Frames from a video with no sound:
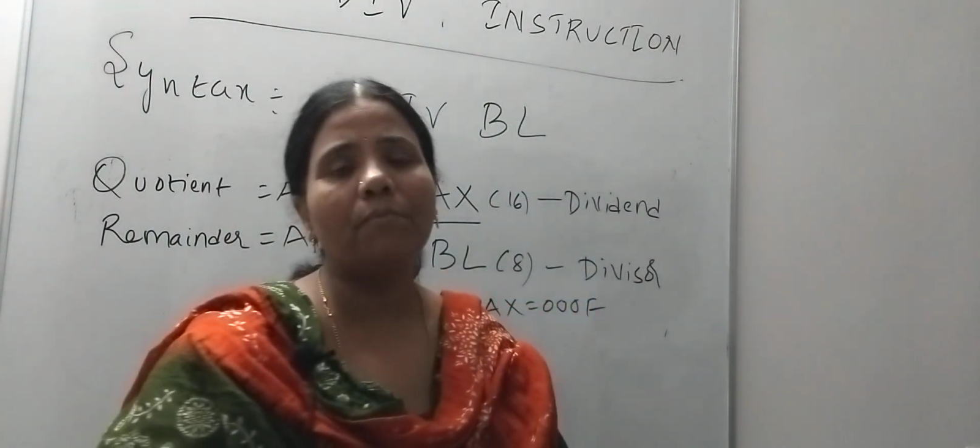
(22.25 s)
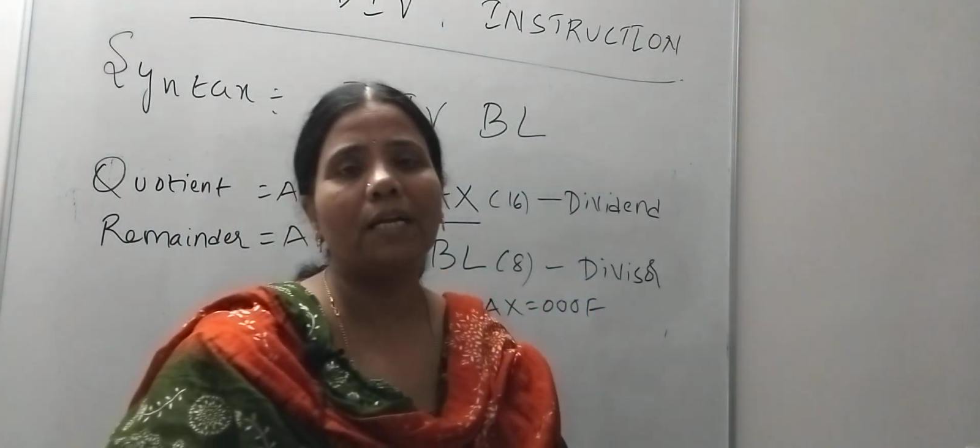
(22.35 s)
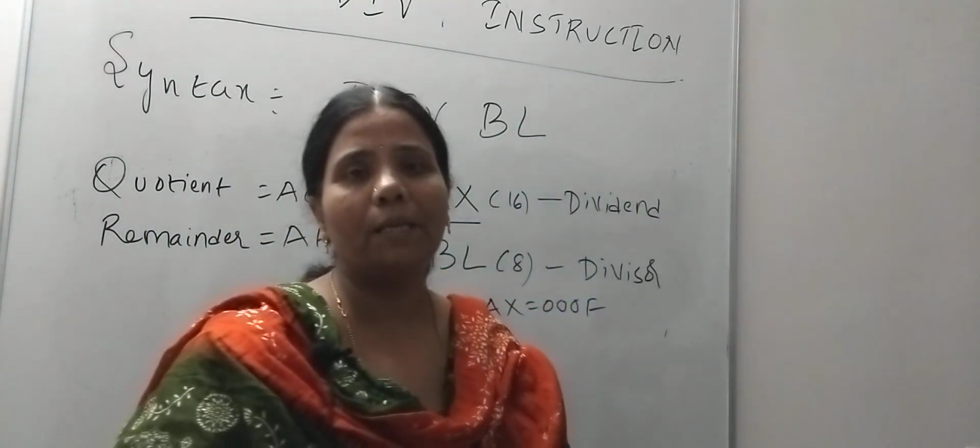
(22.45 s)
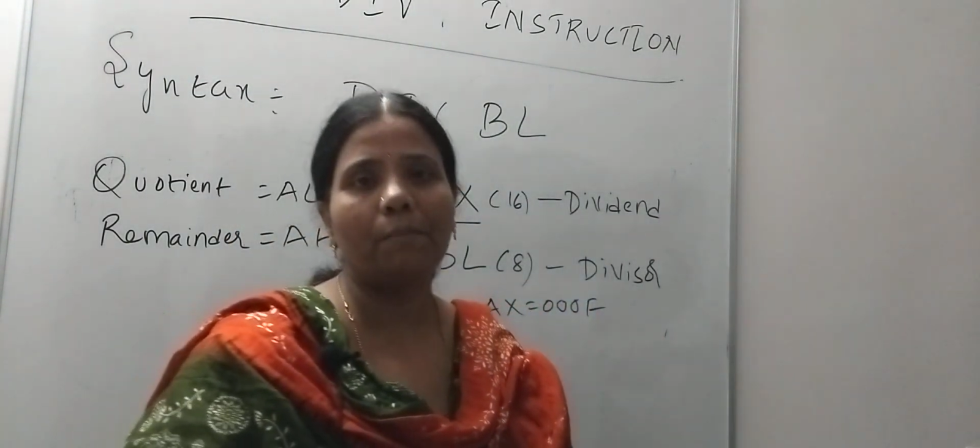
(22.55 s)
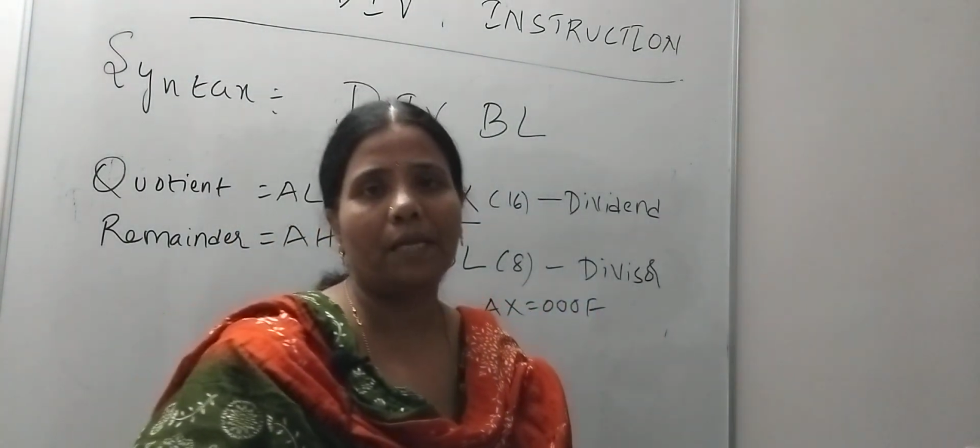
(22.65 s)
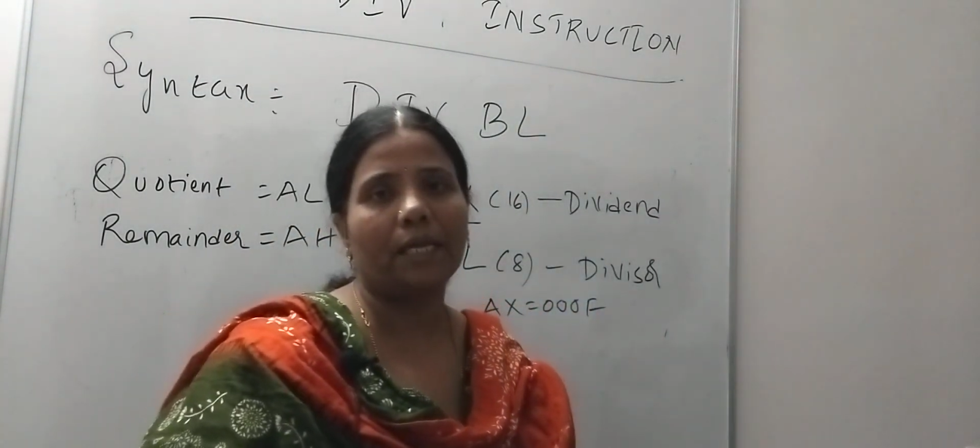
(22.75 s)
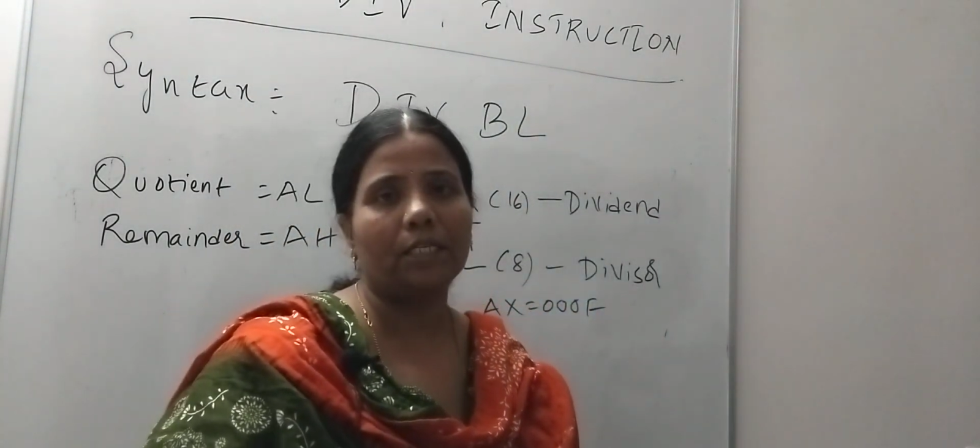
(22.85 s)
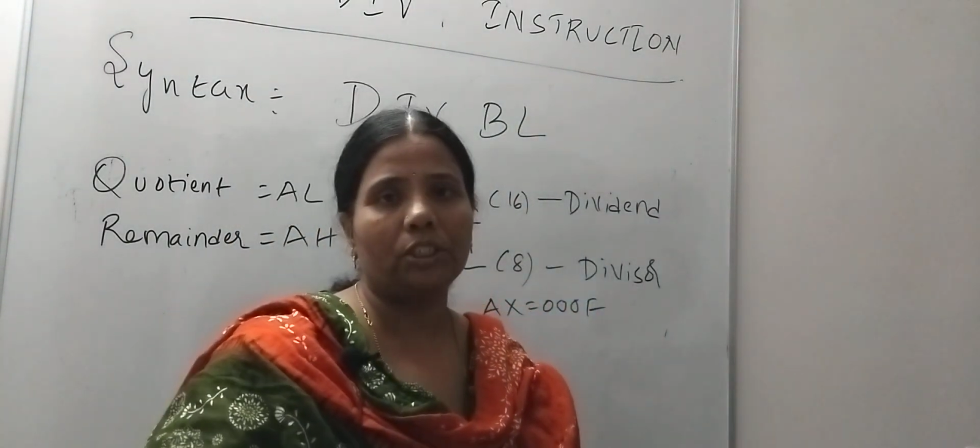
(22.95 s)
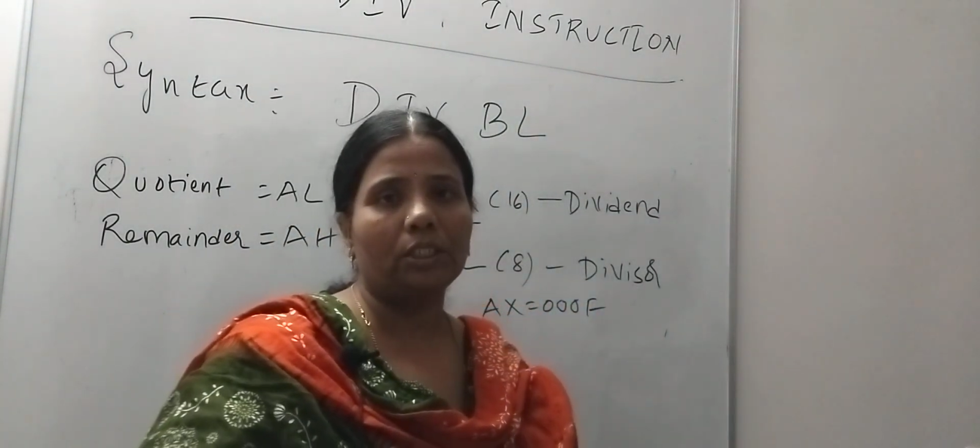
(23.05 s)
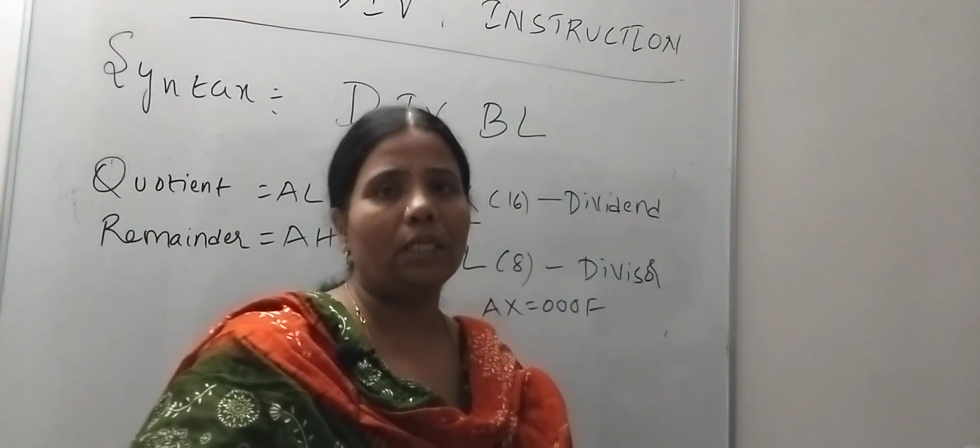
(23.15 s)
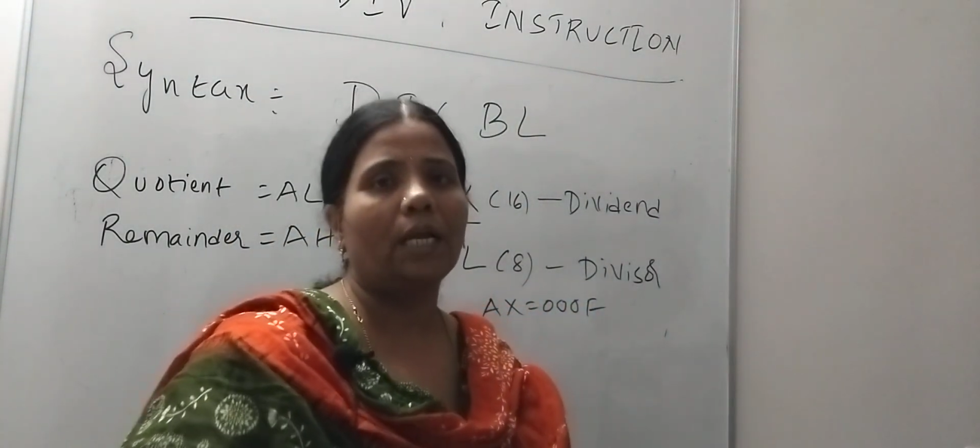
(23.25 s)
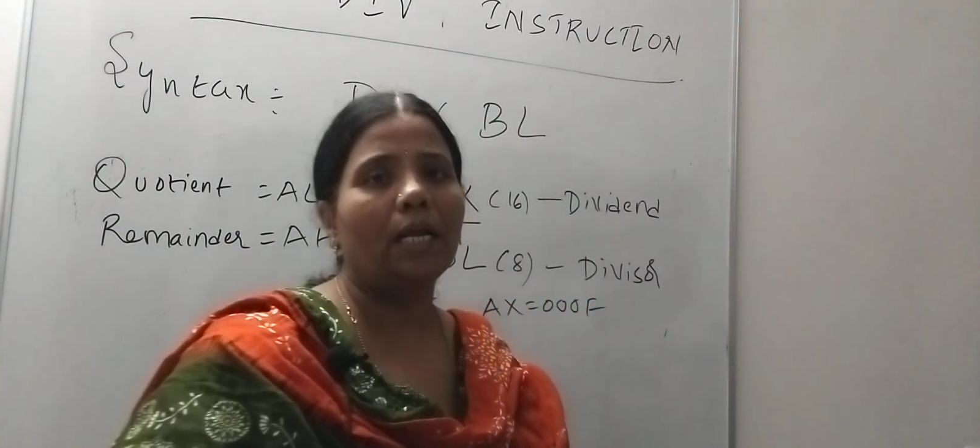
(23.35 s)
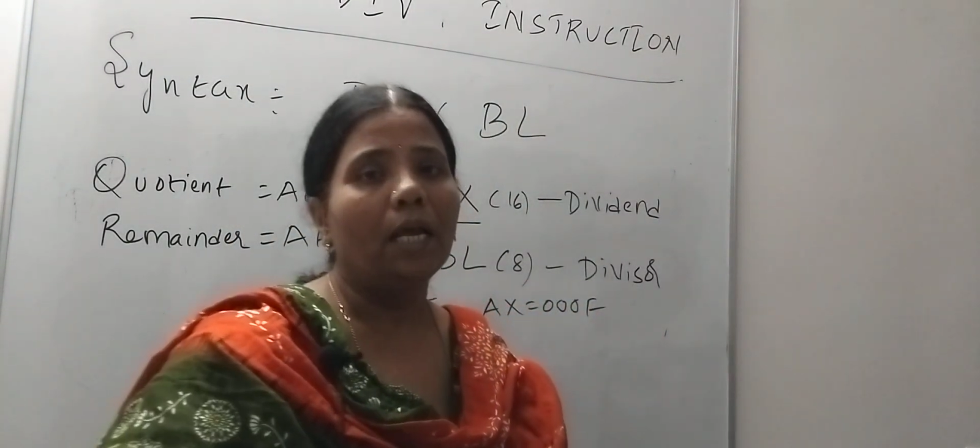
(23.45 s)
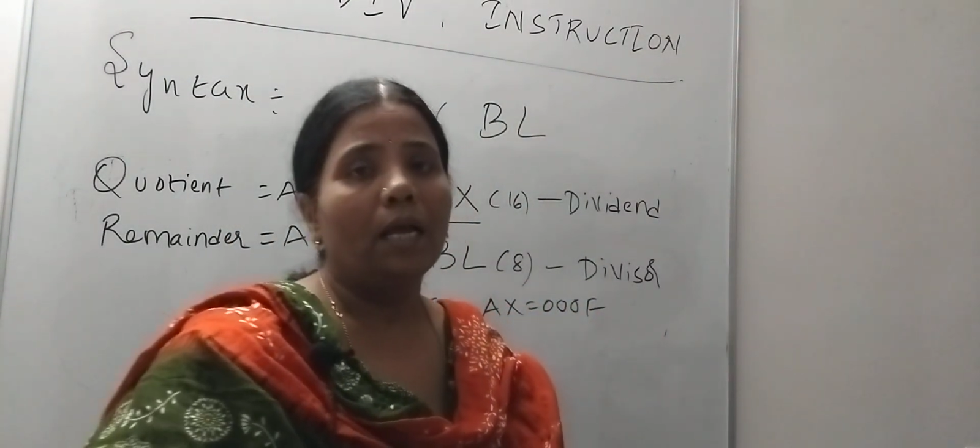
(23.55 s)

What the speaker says: multiplication,